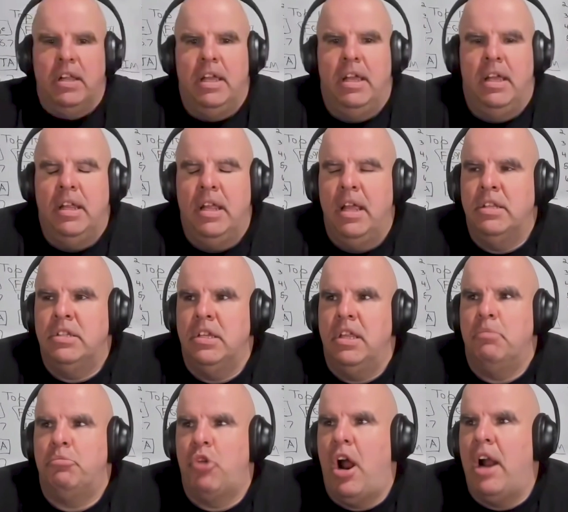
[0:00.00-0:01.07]
into
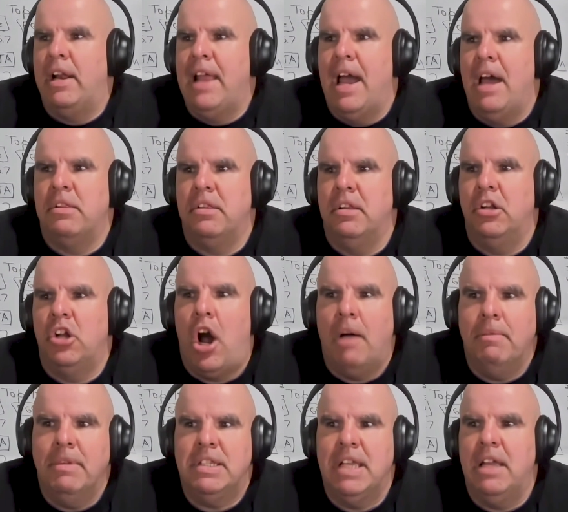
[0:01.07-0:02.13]
their broadcasts and
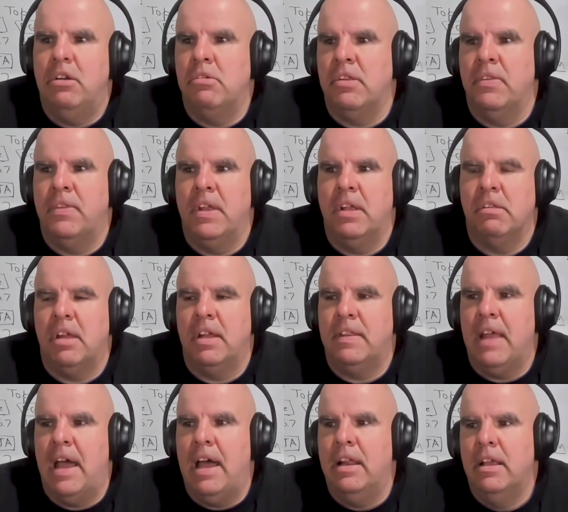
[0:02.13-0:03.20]
commentators and things like
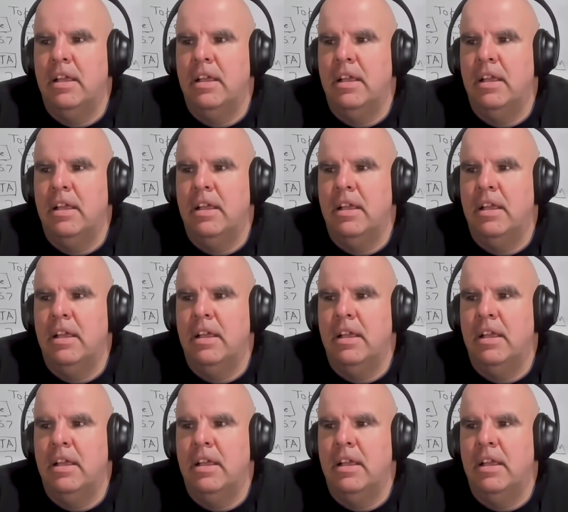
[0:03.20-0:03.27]
that.